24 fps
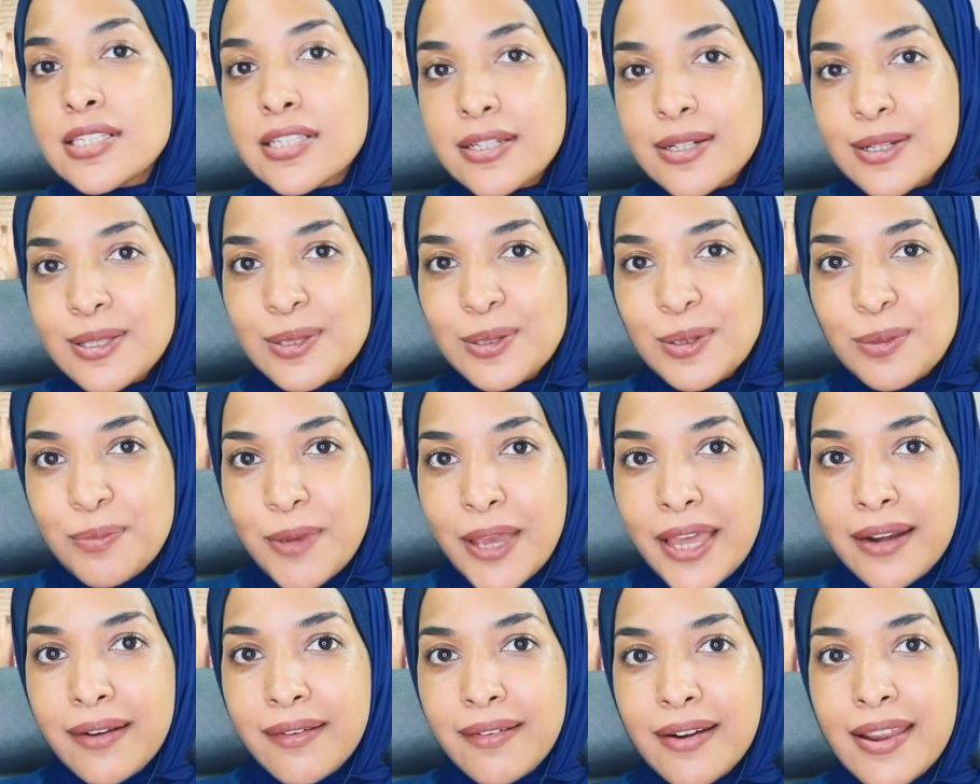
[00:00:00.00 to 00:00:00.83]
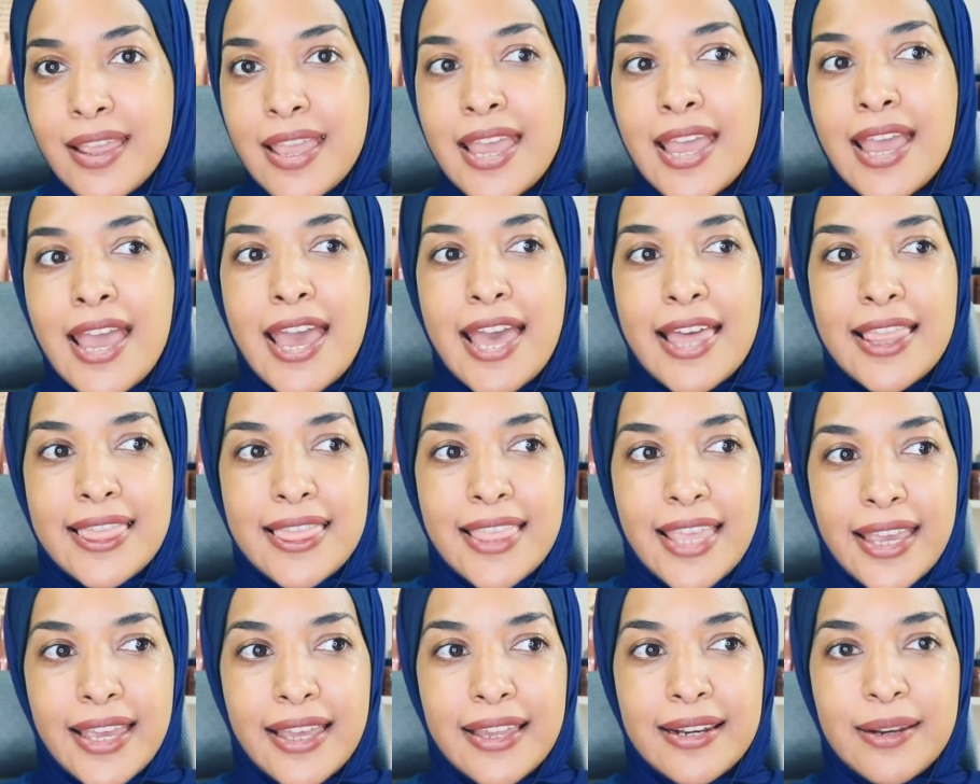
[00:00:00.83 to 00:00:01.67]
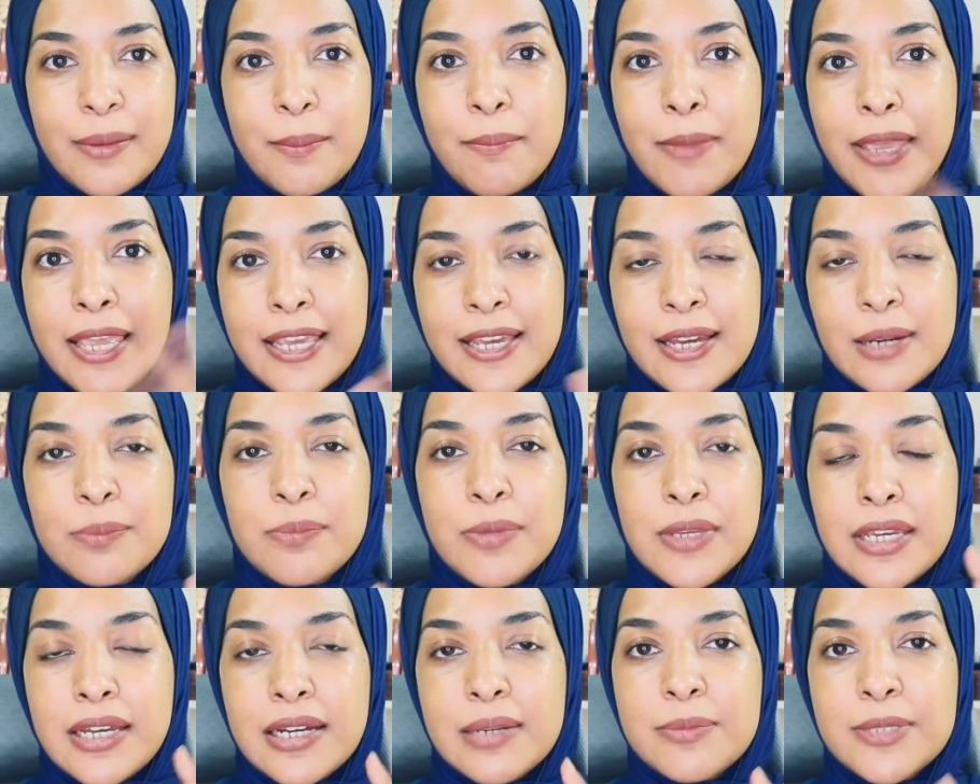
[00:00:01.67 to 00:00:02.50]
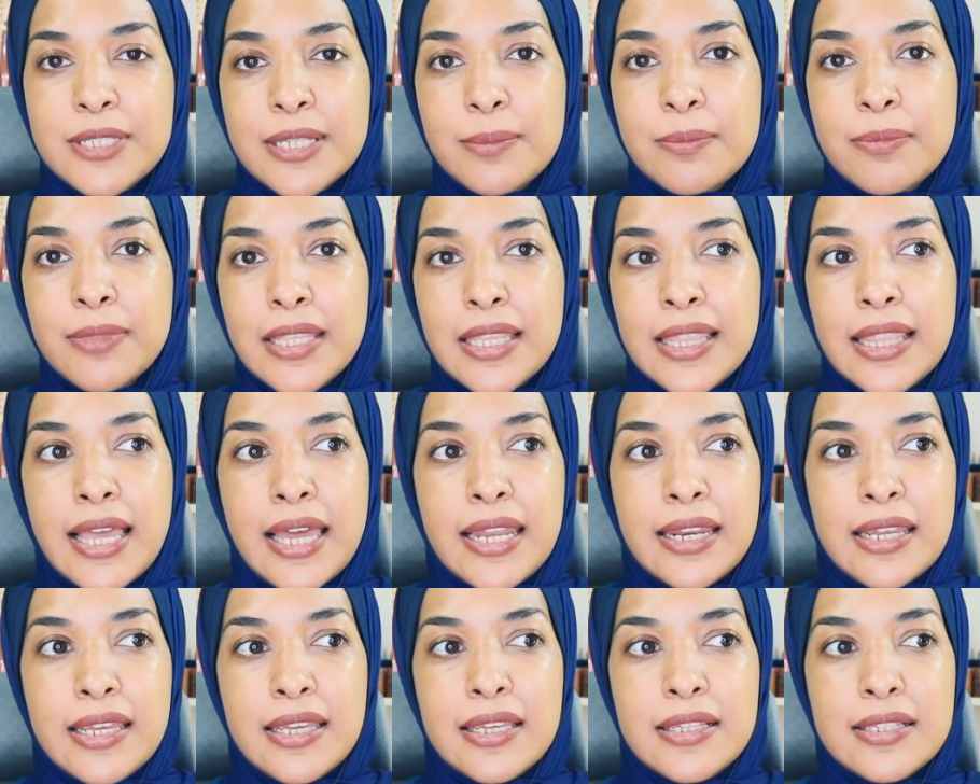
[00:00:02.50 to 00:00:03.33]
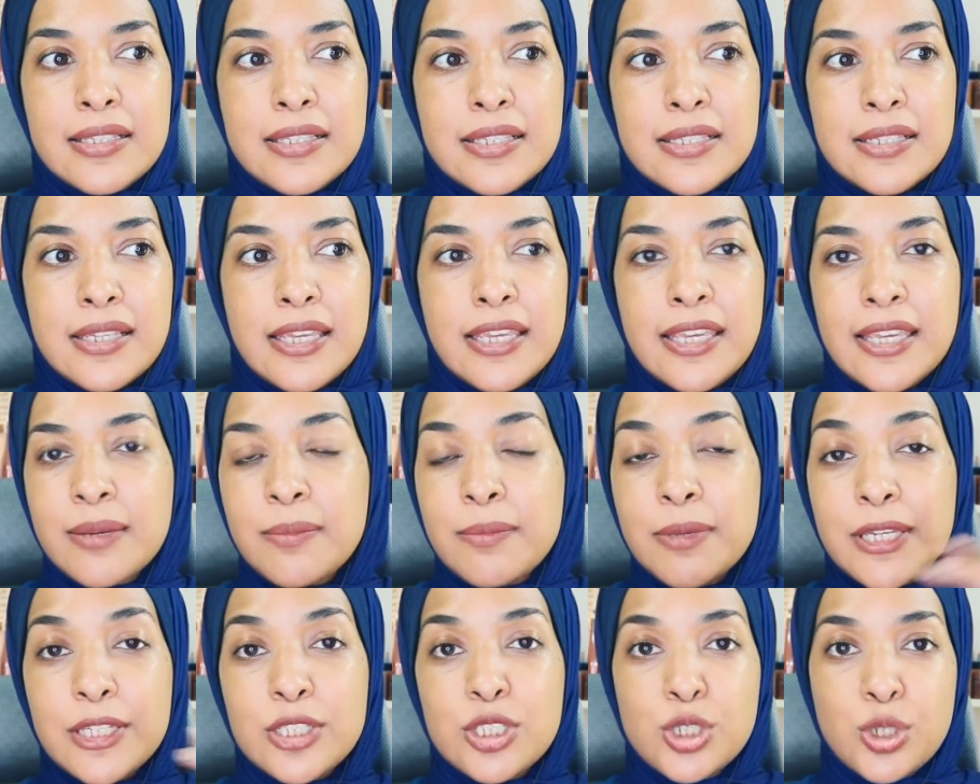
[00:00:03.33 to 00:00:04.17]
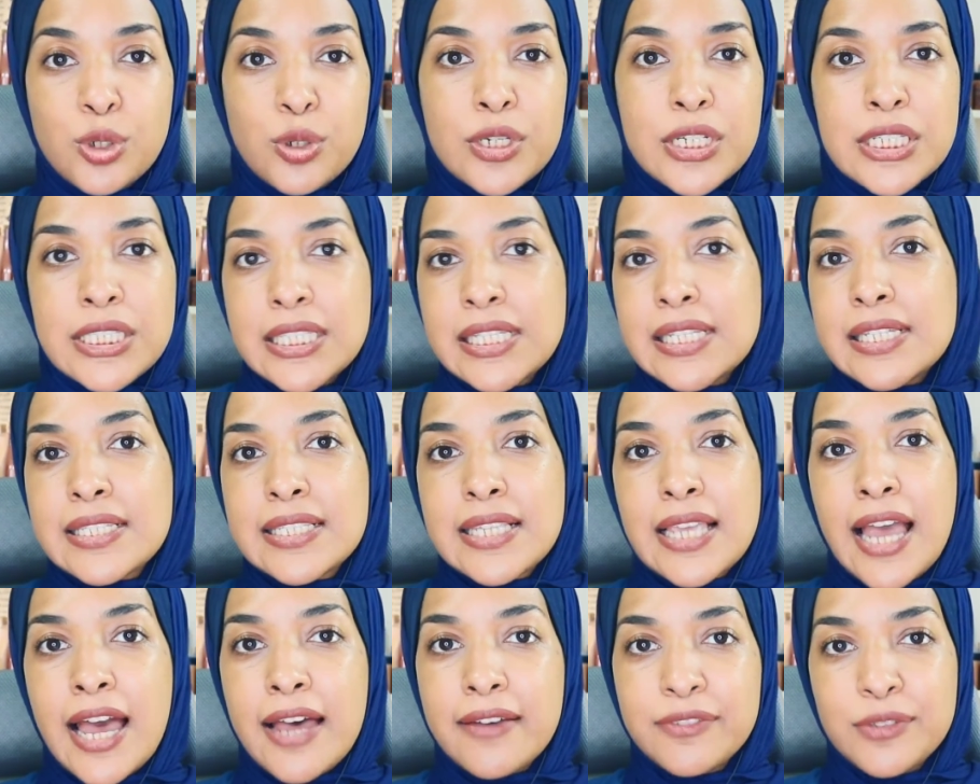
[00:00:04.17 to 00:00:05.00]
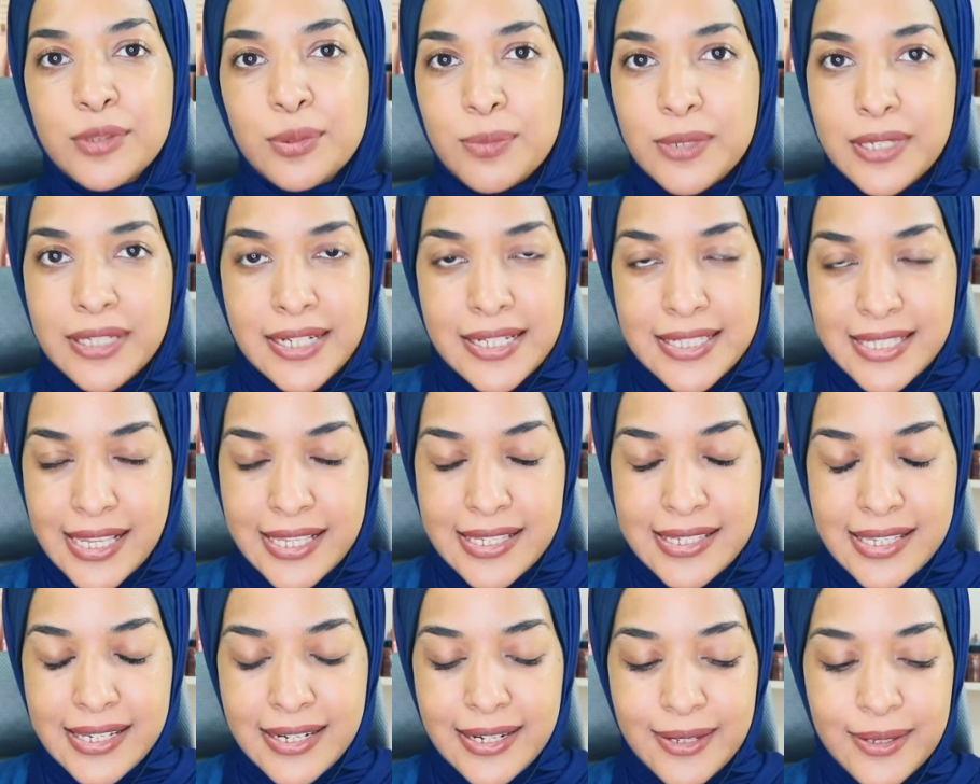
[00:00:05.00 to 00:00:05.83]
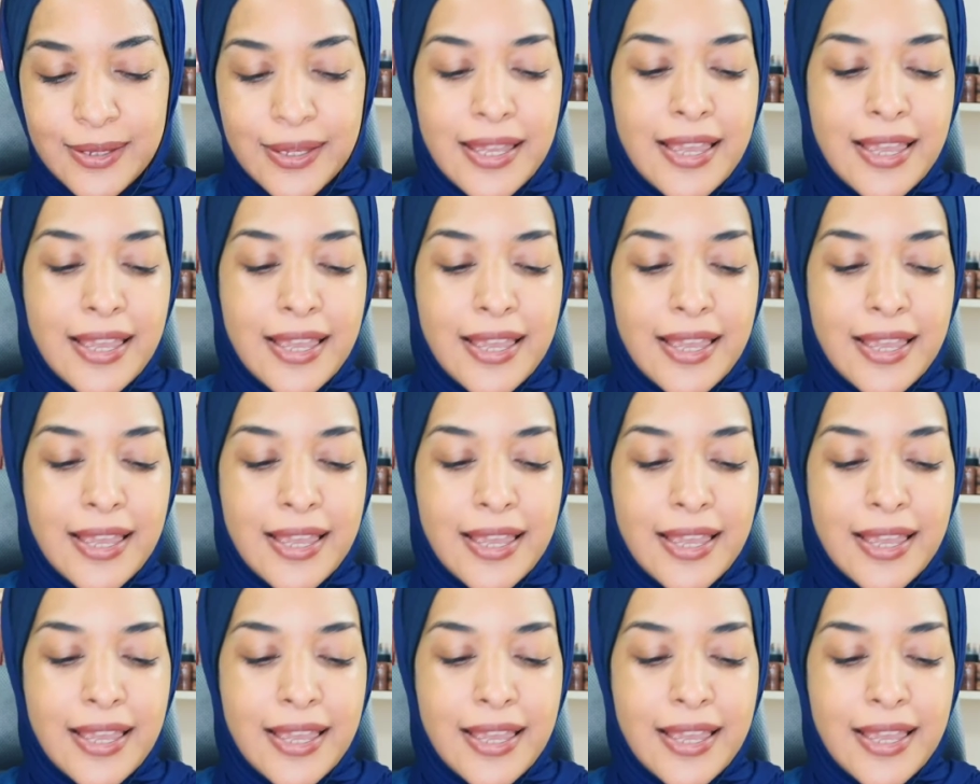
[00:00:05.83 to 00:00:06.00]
gonna look better. And then makeup becomes something that is, it can be a choice, it doesn't have to be a necessity.